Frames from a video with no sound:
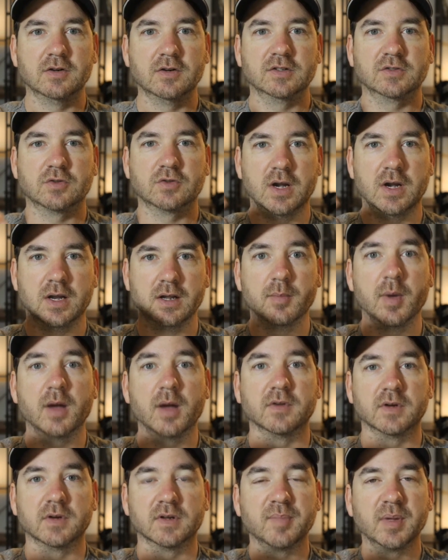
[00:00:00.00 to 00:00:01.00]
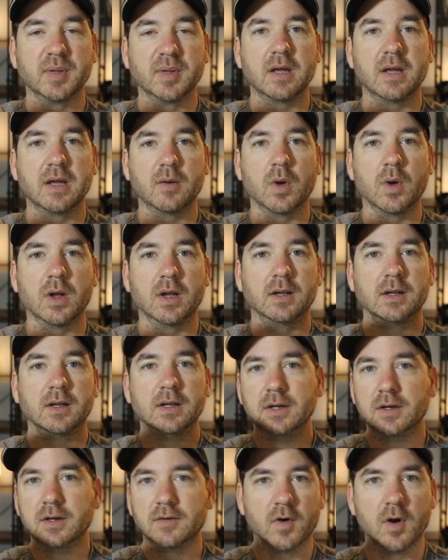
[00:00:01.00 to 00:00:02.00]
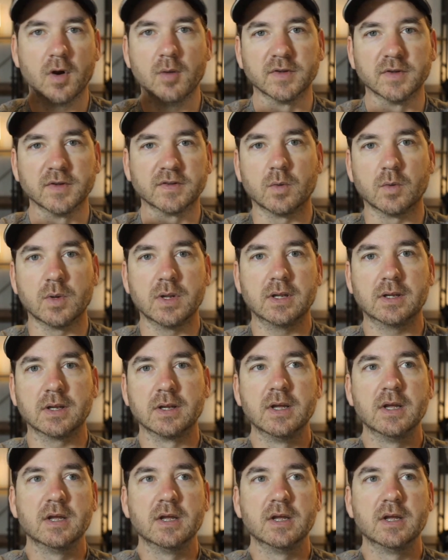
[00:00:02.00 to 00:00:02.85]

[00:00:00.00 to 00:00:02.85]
It's trading above and has been that way for almost a week.